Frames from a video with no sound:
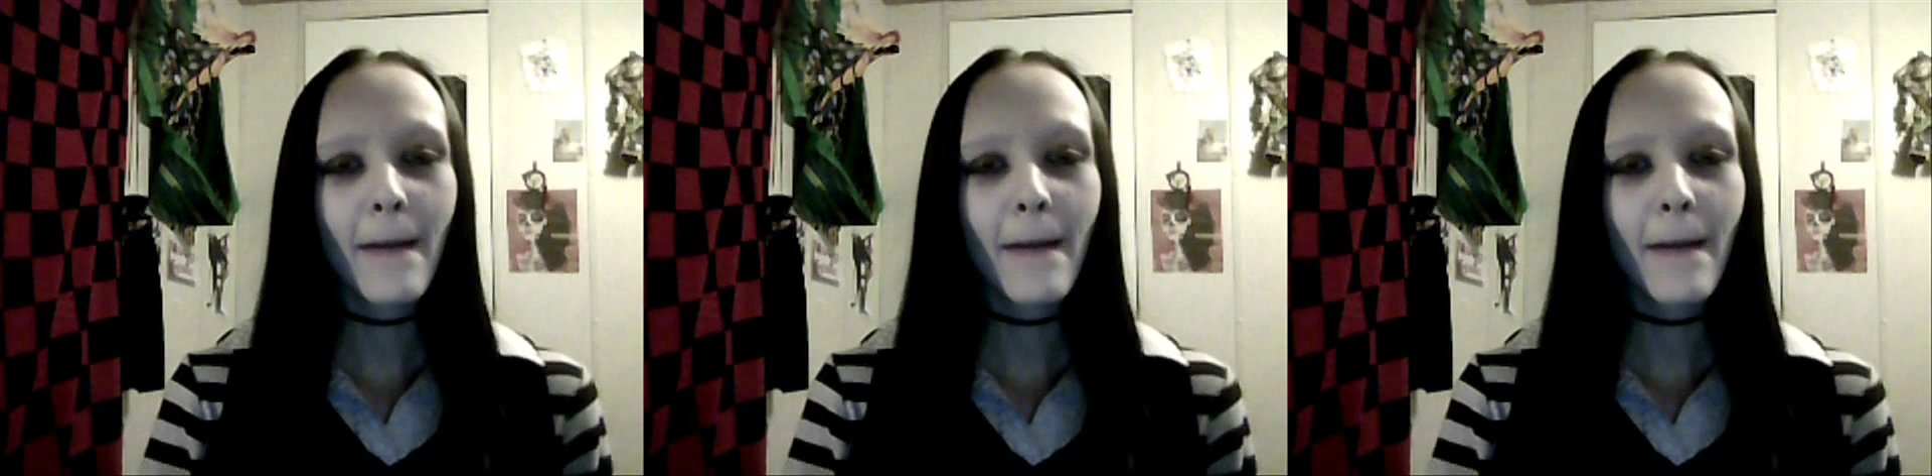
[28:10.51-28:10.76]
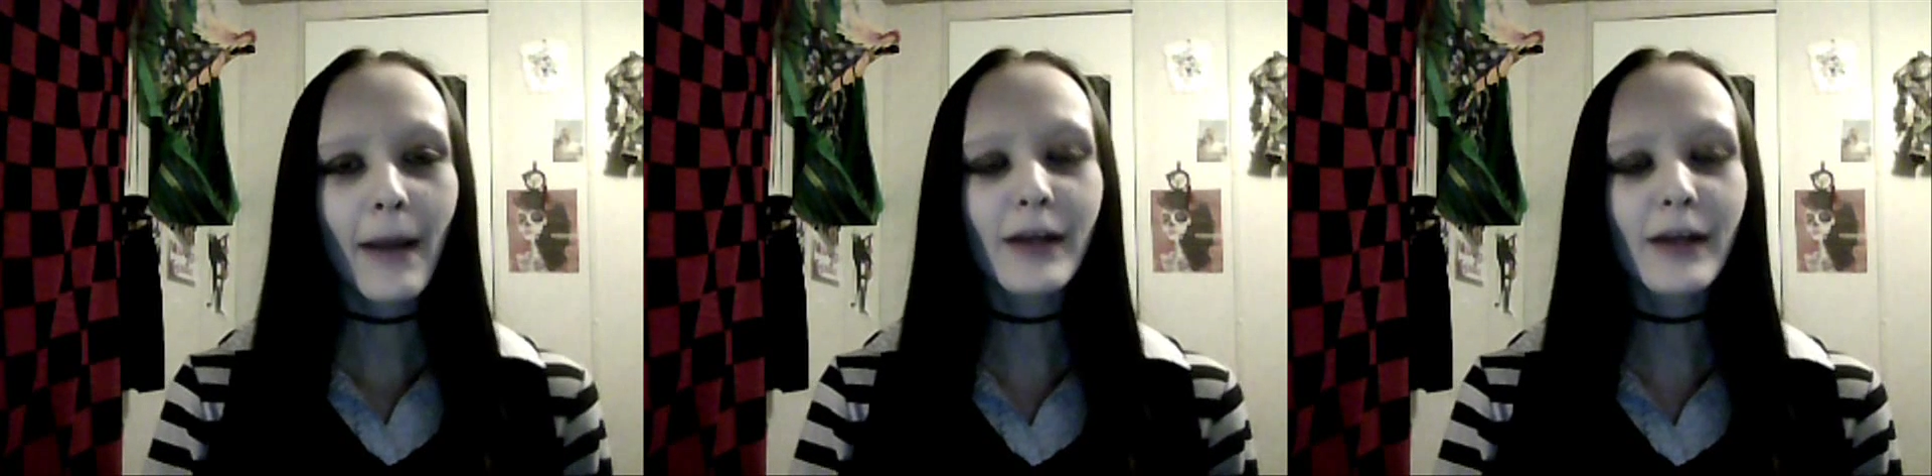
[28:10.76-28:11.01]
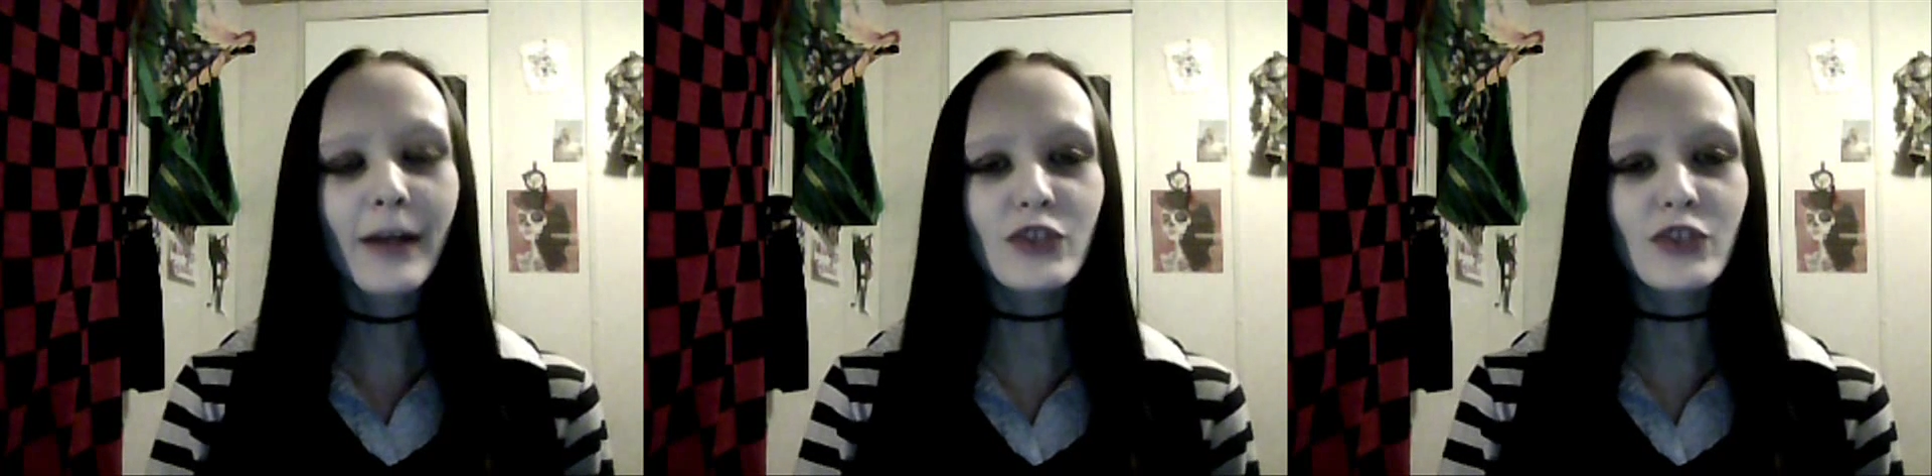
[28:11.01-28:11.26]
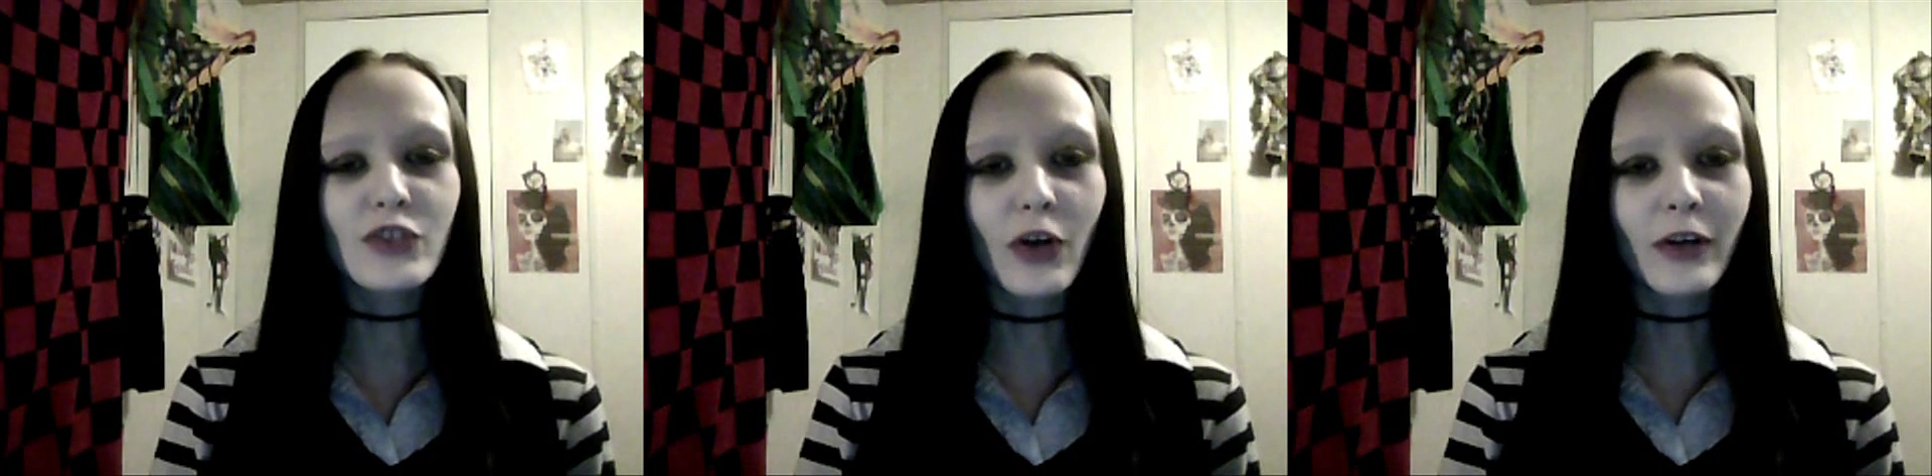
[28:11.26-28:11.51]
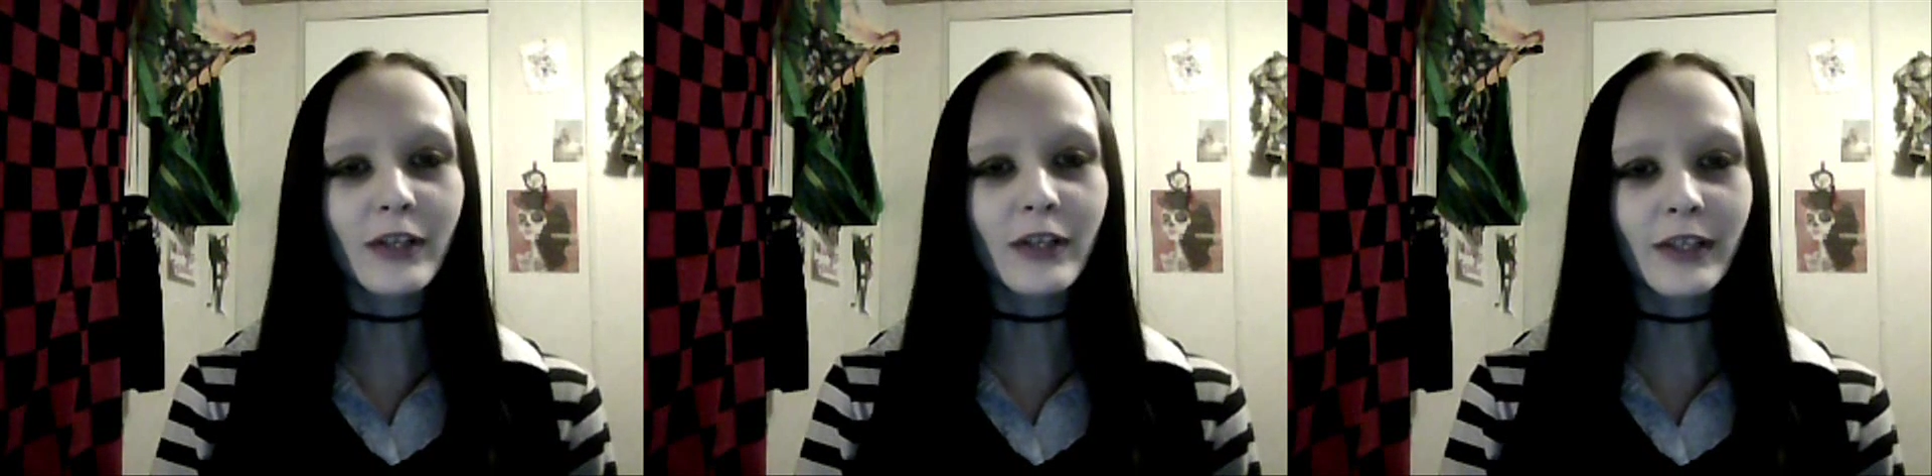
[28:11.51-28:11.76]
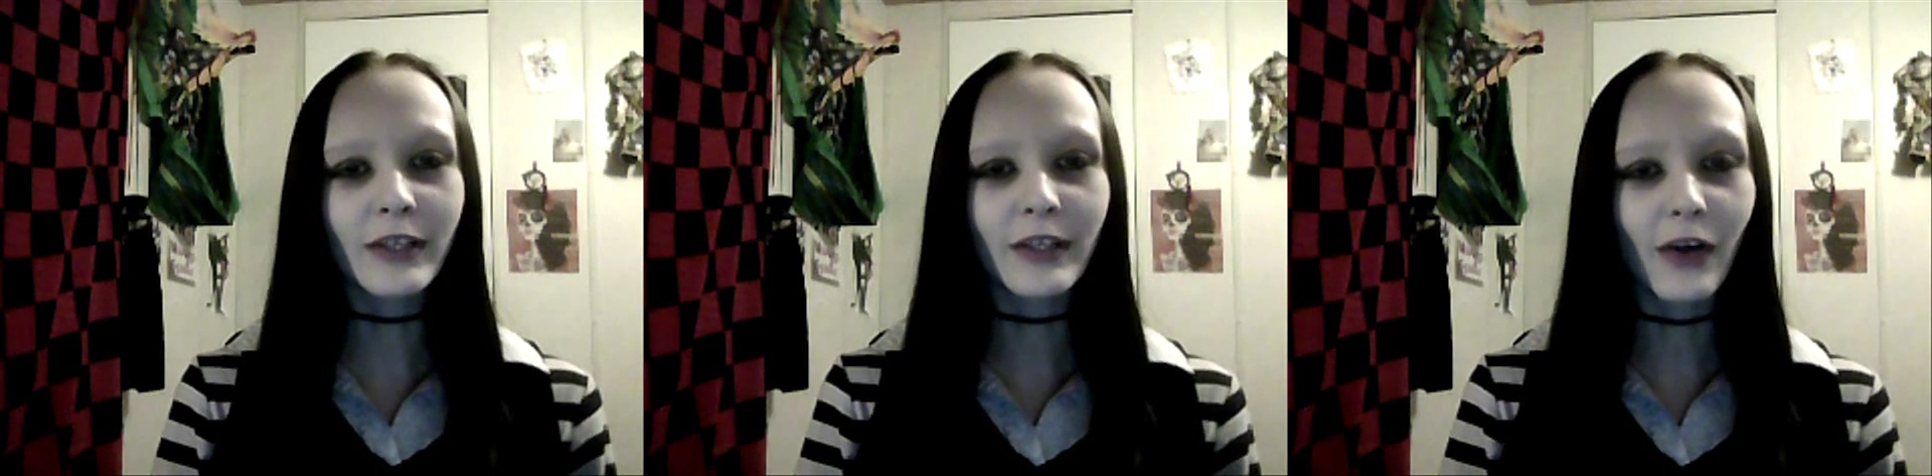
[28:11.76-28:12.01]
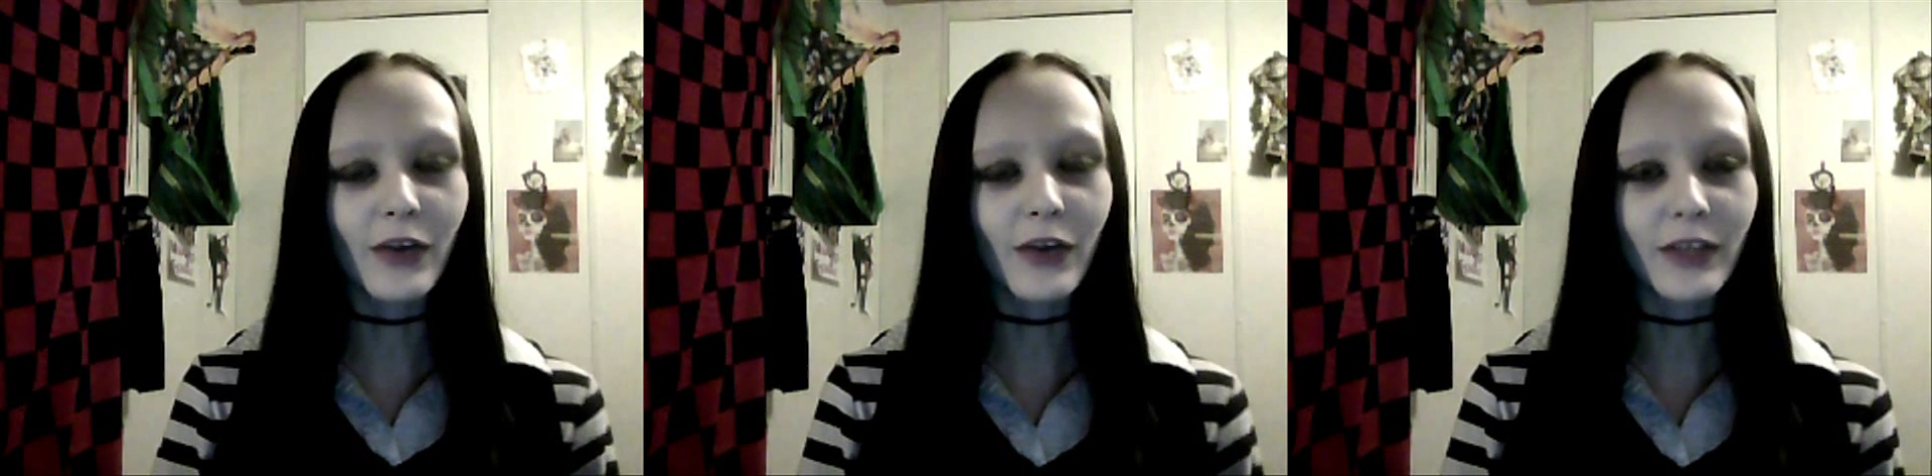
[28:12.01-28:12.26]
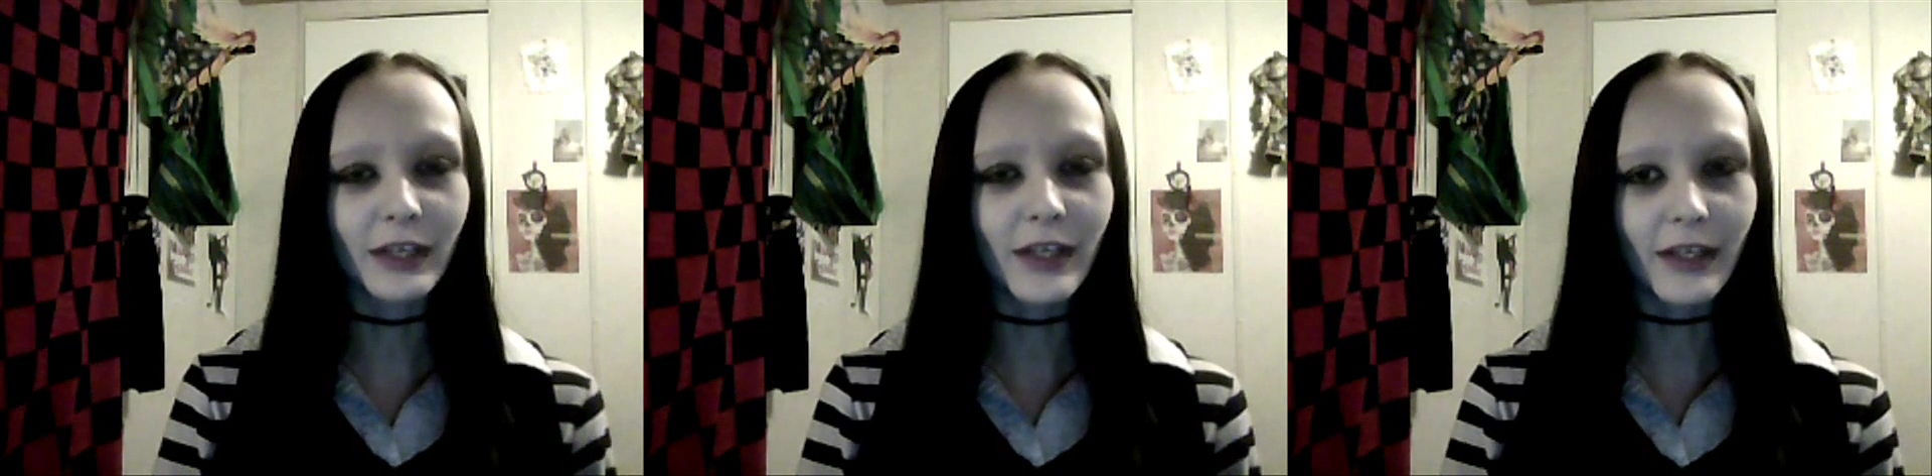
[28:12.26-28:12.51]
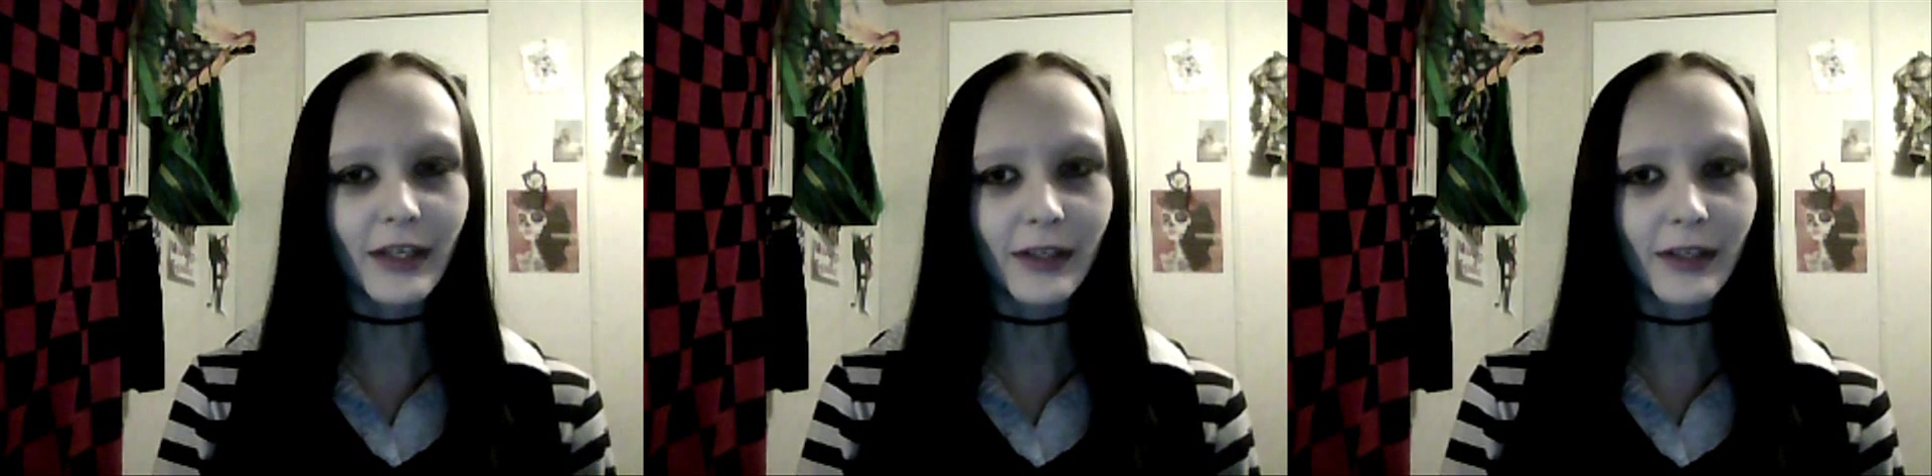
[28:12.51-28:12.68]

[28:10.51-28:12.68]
kind of dark gothic